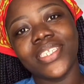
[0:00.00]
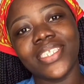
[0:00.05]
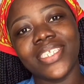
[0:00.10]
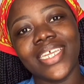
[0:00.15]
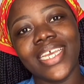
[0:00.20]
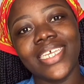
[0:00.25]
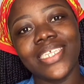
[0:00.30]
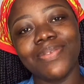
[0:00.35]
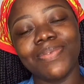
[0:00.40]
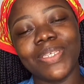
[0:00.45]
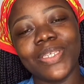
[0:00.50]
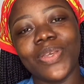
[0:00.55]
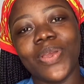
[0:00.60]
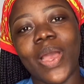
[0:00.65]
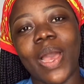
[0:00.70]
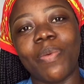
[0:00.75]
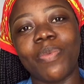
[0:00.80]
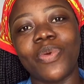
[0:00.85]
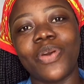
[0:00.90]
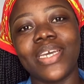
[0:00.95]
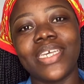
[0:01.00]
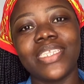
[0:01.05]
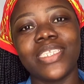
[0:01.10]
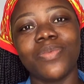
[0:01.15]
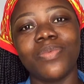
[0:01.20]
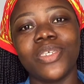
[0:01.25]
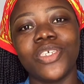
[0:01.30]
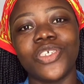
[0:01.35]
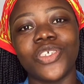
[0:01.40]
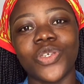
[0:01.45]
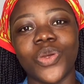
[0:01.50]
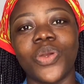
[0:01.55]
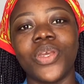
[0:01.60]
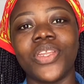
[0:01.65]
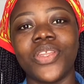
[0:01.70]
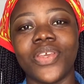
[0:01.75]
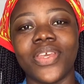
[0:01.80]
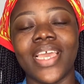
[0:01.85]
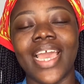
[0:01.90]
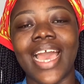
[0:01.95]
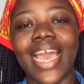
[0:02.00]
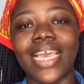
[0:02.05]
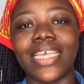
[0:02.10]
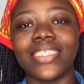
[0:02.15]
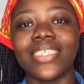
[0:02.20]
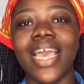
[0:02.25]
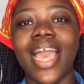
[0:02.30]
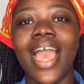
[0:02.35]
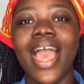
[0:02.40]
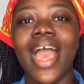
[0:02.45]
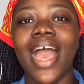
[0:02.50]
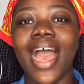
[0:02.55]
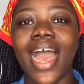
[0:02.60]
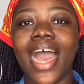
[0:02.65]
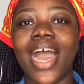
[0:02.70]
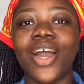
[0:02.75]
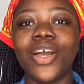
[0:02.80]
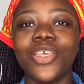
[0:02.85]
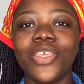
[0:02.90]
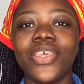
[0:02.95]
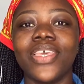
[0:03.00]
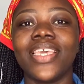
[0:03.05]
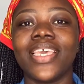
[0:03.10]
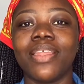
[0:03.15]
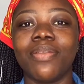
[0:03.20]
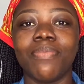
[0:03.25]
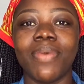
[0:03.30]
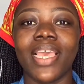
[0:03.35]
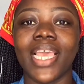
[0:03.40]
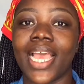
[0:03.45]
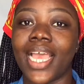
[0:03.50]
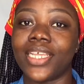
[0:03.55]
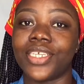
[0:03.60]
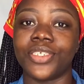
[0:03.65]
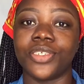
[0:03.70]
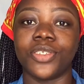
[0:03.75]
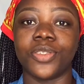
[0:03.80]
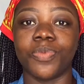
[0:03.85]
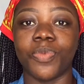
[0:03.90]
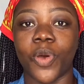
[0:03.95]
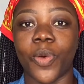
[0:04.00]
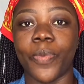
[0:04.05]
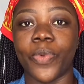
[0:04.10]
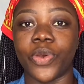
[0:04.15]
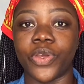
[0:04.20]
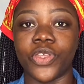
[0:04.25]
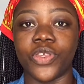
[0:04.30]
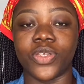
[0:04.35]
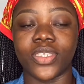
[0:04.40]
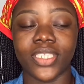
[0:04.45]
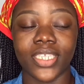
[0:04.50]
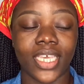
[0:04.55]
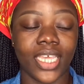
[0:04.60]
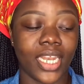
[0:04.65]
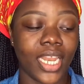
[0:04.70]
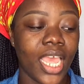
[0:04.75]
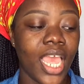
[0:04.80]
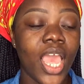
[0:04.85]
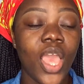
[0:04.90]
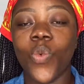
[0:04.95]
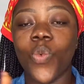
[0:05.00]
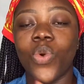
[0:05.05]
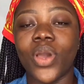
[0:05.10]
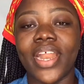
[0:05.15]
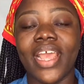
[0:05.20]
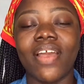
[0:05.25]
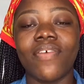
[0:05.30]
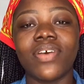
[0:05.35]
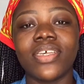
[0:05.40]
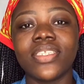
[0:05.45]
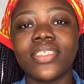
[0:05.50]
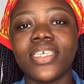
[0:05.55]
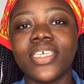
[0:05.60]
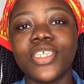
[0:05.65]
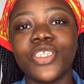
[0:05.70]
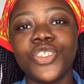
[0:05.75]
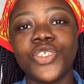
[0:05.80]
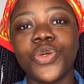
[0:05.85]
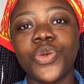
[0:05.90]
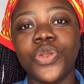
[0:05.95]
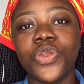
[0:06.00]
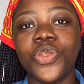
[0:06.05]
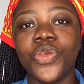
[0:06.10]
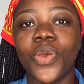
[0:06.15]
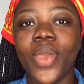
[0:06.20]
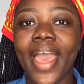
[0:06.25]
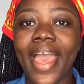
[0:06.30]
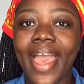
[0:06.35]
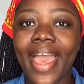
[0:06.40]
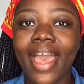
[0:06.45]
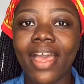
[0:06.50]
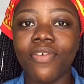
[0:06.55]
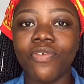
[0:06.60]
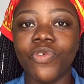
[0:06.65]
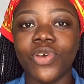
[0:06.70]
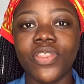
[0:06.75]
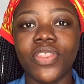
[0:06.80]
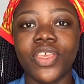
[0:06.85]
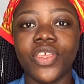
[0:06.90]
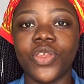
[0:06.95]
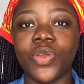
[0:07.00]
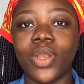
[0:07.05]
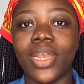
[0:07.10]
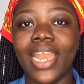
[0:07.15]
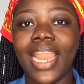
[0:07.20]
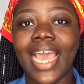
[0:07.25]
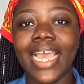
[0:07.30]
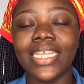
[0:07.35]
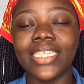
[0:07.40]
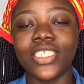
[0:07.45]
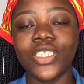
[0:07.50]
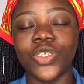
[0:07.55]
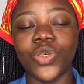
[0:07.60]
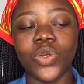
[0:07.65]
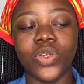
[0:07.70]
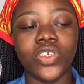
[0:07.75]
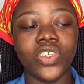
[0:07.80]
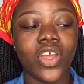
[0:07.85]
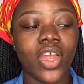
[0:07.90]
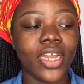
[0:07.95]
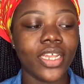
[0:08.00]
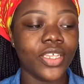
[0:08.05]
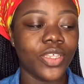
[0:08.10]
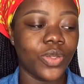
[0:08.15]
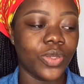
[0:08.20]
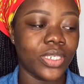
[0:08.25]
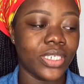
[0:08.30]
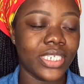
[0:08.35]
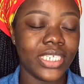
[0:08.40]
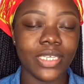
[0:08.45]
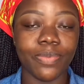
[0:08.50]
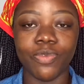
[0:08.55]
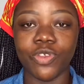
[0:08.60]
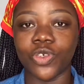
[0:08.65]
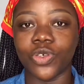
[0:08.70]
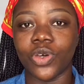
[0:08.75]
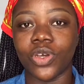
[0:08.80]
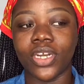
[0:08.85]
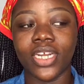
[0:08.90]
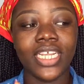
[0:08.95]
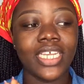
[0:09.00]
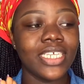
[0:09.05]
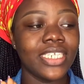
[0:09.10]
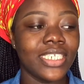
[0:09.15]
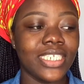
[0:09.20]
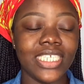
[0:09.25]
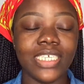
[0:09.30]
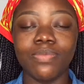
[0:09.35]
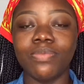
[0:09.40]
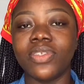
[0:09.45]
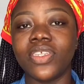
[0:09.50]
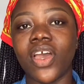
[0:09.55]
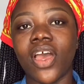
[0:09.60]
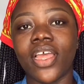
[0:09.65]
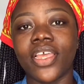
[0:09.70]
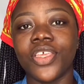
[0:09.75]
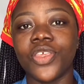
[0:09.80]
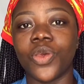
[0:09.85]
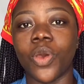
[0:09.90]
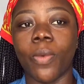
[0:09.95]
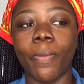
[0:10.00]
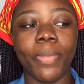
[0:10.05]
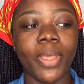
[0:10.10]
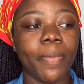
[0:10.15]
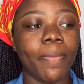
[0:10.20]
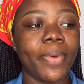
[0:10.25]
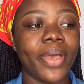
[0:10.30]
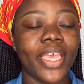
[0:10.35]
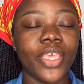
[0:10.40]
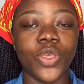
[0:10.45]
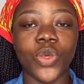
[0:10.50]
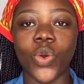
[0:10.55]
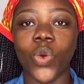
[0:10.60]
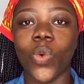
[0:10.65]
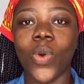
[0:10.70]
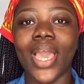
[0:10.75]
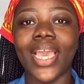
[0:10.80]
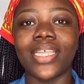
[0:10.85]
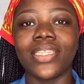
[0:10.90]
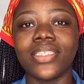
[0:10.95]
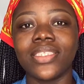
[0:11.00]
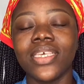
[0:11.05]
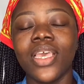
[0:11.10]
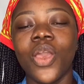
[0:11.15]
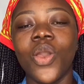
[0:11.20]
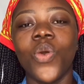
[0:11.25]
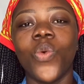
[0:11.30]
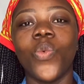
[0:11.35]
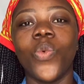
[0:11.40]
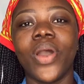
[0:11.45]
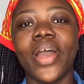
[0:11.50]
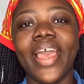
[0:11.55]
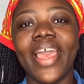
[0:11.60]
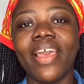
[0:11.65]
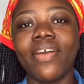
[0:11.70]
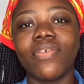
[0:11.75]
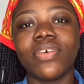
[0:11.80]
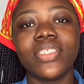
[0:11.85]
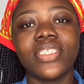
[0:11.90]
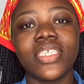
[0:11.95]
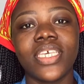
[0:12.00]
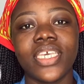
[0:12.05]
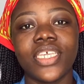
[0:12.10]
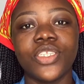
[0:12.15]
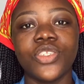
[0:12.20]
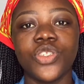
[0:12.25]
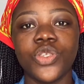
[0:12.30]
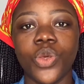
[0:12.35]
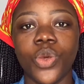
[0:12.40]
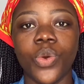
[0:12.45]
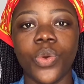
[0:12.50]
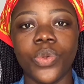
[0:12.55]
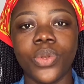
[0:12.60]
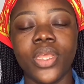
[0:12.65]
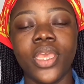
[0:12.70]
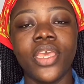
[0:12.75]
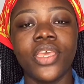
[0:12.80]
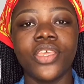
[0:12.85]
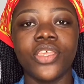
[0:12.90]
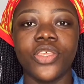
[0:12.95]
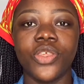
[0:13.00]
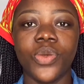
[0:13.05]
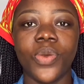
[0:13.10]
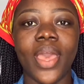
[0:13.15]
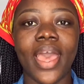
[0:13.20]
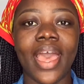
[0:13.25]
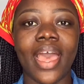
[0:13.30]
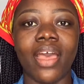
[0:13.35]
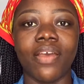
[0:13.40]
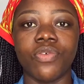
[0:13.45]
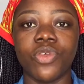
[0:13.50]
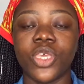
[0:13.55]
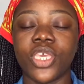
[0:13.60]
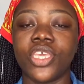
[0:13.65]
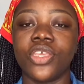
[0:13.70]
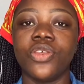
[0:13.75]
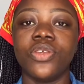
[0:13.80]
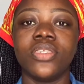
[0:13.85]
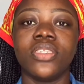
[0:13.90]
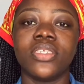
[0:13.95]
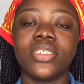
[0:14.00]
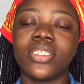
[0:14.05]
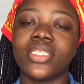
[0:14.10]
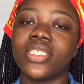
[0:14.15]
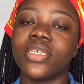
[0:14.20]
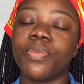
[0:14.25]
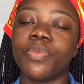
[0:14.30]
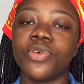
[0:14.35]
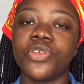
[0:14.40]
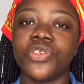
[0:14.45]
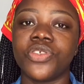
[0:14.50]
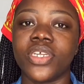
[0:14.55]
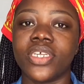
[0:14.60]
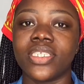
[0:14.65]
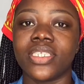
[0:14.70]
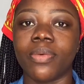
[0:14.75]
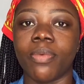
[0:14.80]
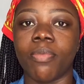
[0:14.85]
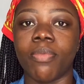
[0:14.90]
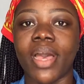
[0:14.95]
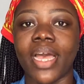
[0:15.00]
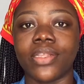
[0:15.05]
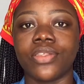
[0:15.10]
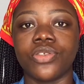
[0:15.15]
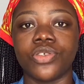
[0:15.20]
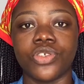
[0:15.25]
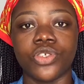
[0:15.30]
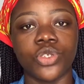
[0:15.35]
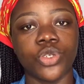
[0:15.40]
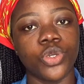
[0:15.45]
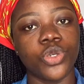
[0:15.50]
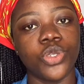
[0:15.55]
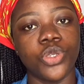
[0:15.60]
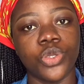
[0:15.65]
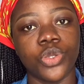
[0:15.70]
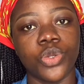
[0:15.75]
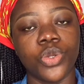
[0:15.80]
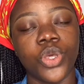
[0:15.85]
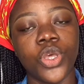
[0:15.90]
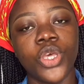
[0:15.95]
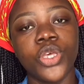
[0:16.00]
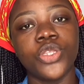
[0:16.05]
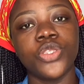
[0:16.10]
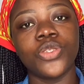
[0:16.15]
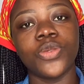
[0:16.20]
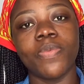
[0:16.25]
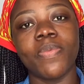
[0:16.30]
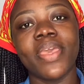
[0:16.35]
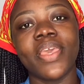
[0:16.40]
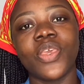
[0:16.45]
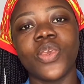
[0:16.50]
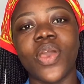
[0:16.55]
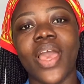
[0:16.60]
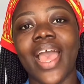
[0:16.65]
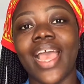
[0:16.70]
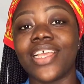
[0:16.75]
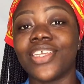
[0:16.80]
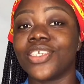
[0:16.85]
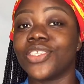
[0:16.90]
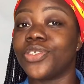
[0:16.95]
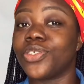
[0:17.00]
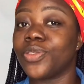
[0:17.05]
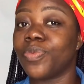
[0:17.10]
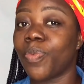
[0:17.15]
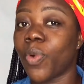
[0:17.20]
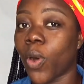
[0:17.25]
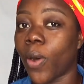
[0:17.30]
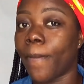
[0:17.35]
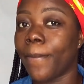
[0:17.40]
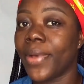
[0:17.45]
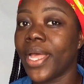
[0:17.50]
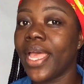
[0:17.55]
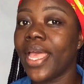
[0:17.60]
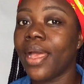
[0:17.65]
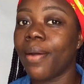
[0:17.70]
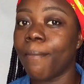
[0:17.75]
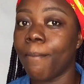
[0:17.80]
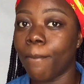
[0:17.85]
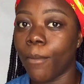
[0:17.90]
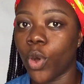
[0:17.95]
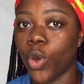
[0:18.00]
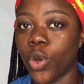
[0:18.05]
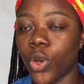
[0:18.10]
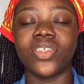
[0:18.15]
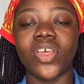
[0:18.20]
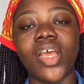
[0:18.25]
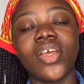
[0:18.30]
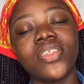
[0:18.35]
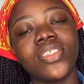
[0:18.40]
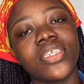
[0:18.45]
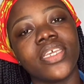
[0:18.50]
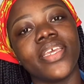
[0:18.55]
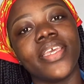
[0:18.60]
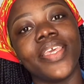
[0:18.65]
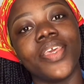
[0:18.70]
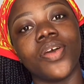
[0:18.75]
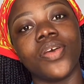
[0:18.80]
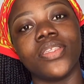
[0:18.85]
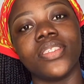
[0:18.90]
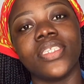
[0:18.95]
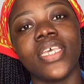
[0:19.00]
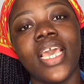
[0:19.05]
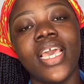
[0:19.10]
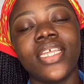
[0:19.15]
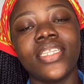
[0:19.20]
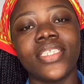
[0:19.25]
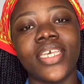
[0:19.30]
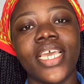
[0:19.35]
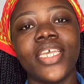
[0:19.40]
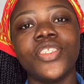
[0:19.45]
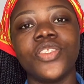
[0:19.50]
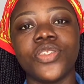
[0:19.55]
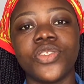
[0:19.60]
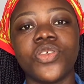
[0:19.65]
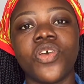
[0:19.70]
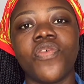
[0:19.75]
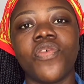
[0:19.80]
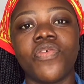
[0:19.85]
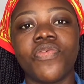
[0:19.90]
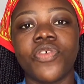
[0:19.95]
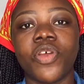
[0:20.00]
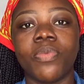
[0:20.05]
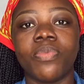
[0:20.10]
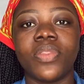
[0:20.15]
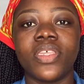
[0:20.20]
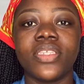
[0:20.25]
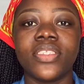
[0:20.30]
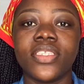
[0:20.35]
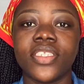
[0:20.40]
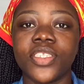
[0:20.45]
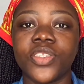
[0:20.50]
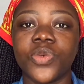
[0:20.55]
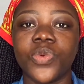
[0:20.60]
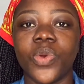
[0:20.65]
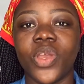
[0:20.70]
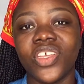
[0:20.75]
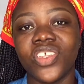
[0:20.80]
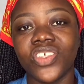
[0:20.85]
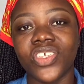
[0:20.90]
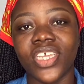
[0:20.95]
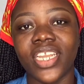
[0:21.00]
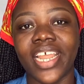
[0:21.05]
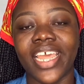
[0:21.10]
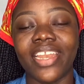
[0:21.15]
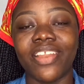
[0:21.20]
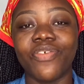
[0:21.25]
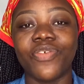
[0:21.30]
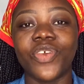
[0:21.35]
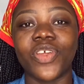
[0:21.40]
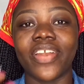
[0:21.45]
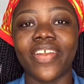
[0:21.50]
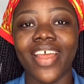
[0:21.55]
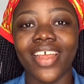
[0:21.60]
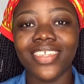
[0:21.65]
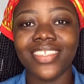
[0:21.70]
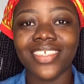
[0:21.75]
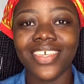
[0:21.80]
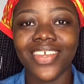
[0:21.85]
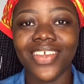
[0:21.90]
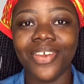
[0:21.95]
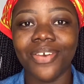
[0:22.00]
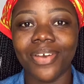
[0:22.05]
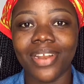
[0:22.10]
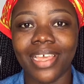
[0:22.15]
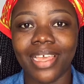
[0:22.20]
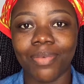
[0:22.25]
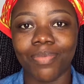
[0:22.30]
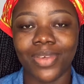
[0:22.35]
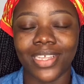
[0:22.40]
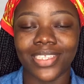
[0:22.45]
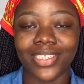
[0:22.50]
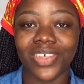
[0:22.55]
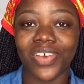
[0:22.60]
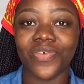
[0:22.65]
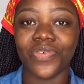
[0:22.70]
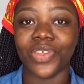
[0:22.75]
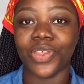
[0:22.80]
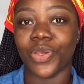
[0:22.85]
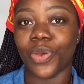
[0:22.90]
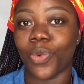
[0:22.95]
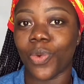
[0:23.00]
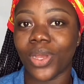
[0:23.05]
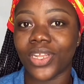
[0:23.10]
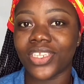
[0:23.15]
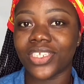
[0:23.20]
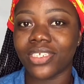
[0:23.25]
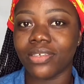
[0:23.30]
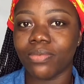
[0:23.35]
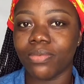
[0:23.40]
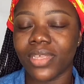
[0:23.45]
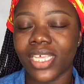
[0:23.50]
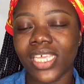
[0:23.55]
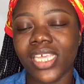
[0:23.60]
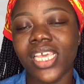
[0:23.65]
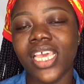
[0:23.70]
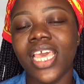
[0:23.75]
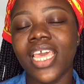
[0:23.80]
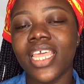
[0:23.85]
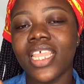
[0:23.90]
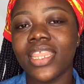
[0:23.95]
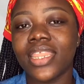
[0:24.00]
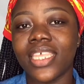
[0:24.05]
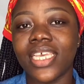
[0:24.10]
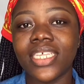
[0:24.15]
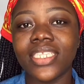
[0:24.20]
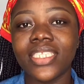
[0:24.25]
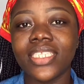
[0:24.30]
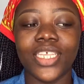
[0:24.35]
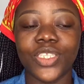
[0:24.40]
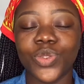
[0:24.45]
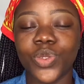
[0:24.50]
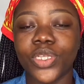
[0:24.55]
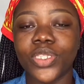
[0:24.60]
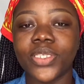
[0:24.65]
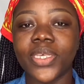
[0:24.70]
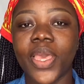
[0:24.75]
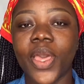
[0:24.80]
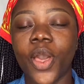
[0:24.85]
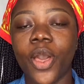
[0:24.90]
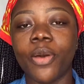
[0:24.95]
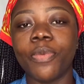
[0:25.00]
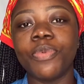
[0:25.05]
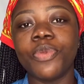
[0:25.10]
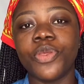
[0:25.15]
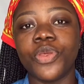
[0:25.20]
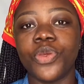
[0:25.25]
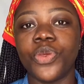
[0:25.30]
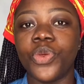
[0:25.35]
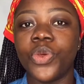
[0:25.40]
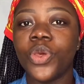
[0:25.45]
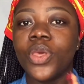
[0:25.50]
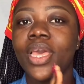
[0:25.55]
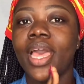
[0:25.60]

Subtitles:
today's video I'm going to be showing you guys how you can make eyeshadows pop on your skin. Whatever skin tone you have, whether you're light, you're dark, you're deep dark, you're pepper, you're white, whatever skin tone you have, you can use the simple tricks I'm about to show you to make your eyeshadows pop more. Dark skin girls tend to suffer from this situation, and if you're a dark skin girl like myself and you're watching me, this is going to help you